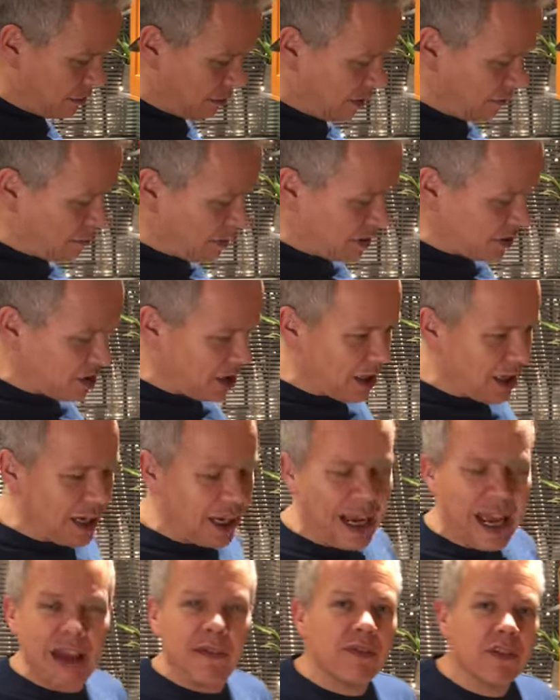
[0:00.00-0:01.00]
we've been
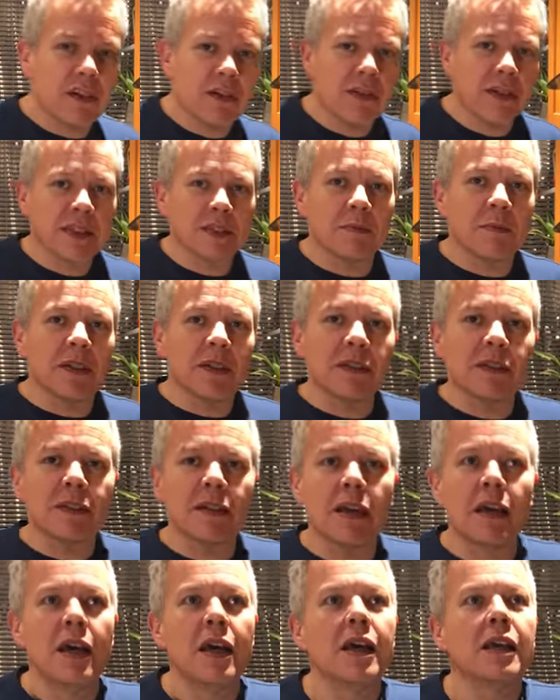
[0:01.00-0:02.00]
drinking every Christmas
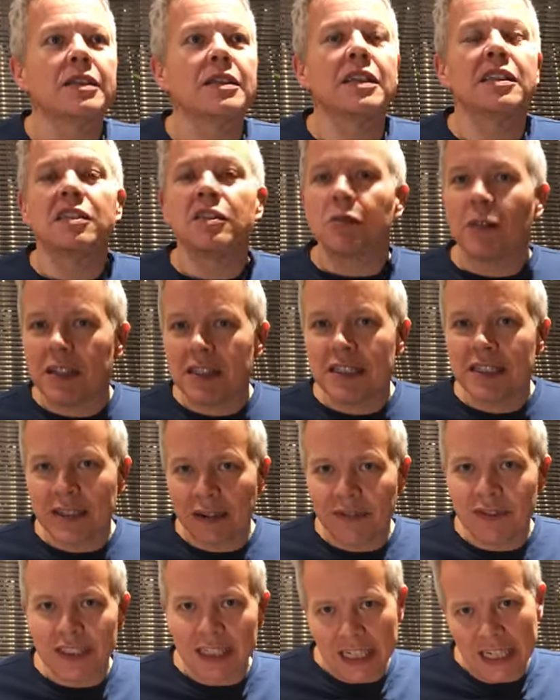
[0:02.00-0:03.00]
since
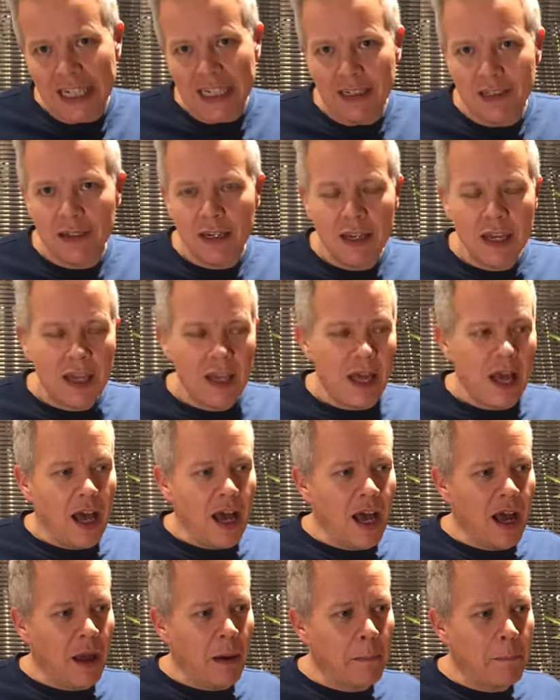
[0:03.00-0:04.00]
2017.
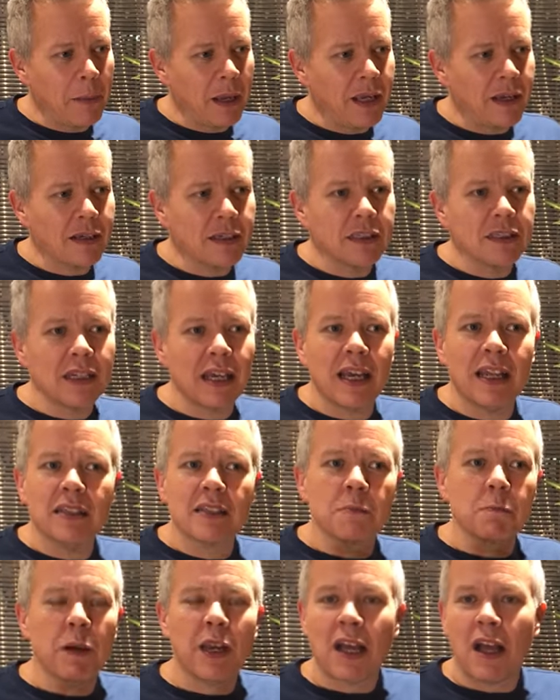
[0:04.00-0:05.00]
Um, because it's
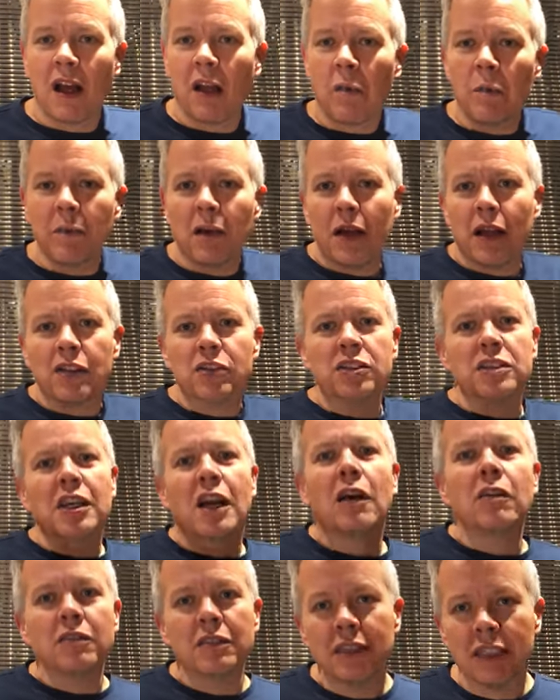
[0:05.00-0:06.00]
become
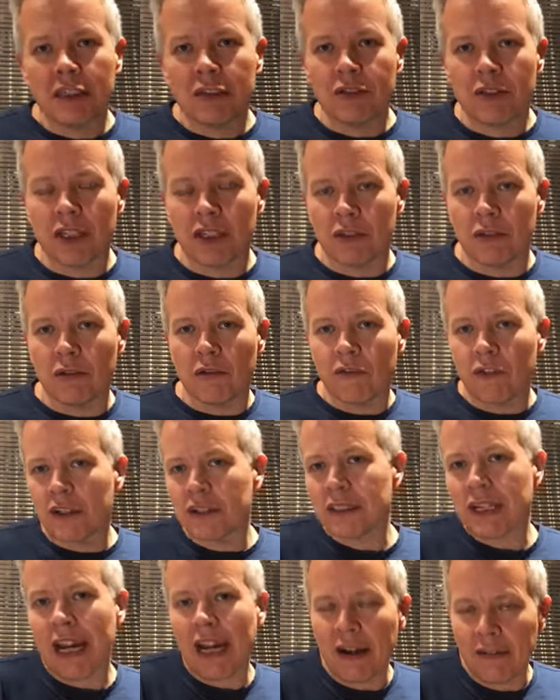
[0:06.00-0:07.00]
totally traditional for us
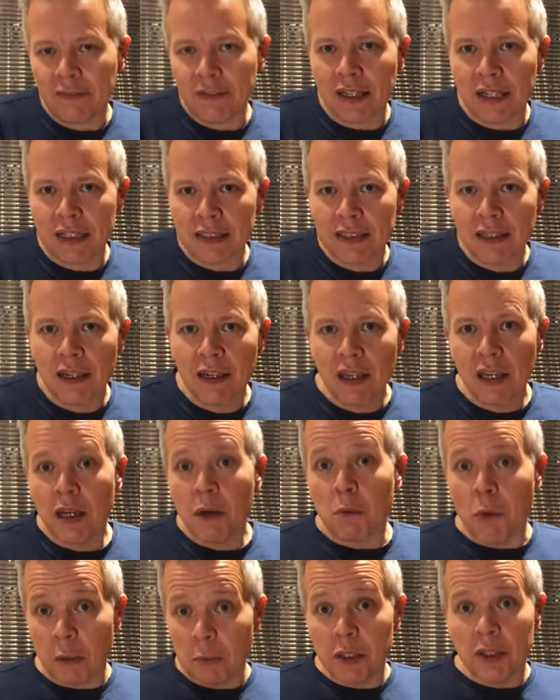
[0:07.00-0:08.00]
to have this
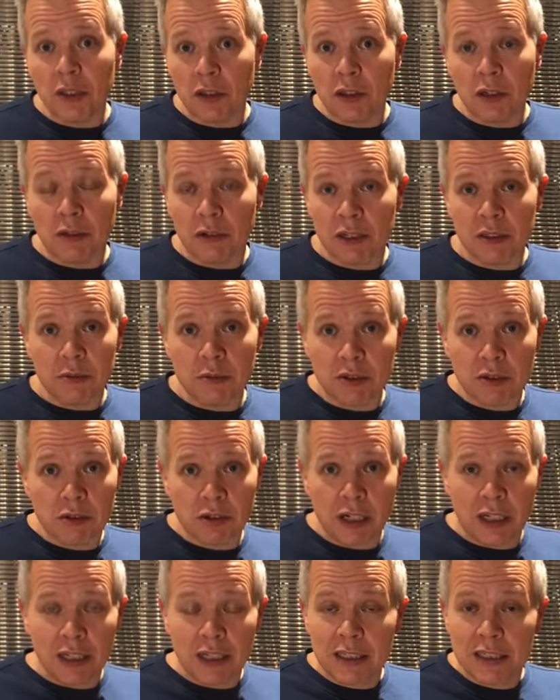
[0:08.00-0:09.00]
when we do the Christmas
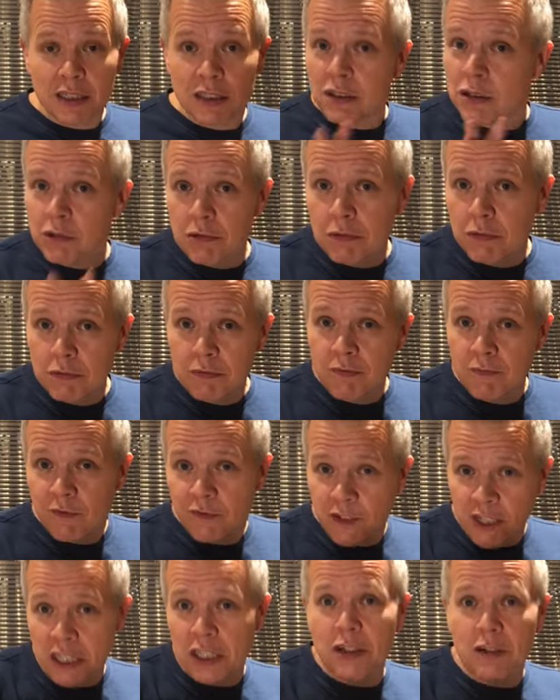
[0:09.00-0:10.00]
tree. And this is all
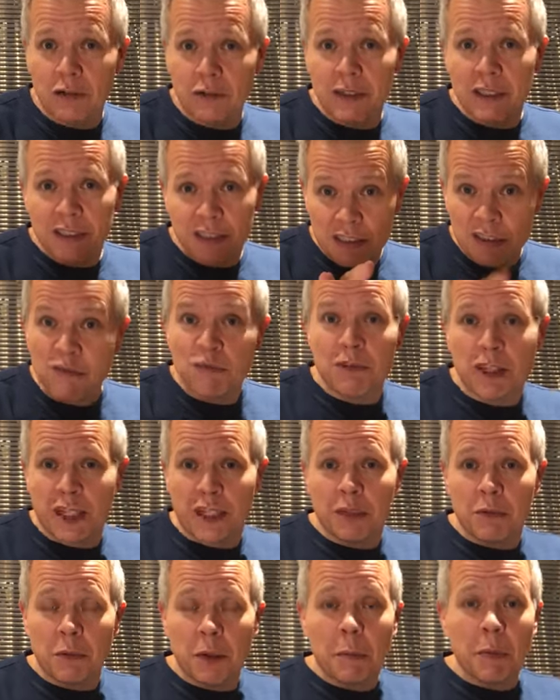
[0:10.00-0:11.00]
for you, this is
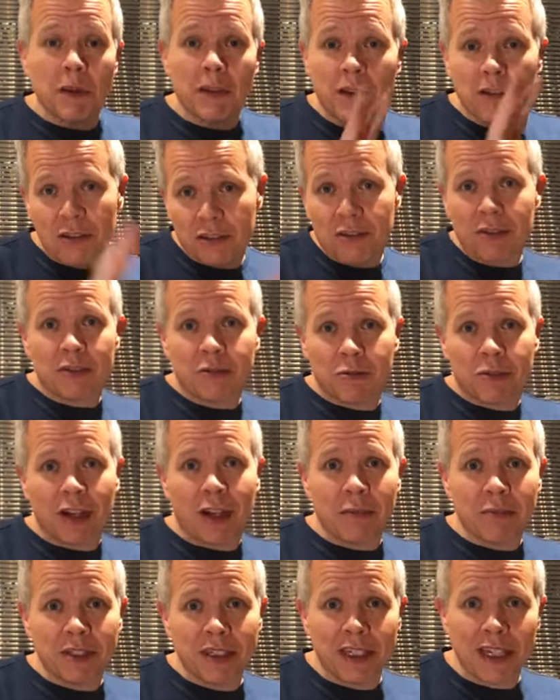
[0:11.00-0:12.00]
real. We put the Christmas tree
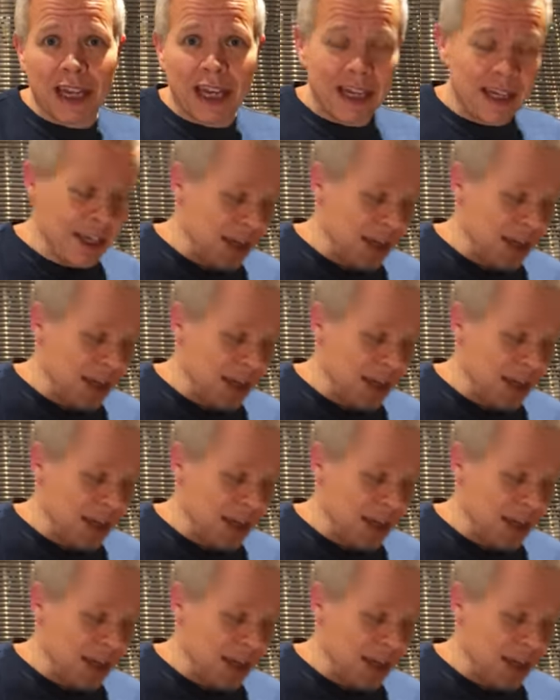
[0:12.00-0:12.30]
up today,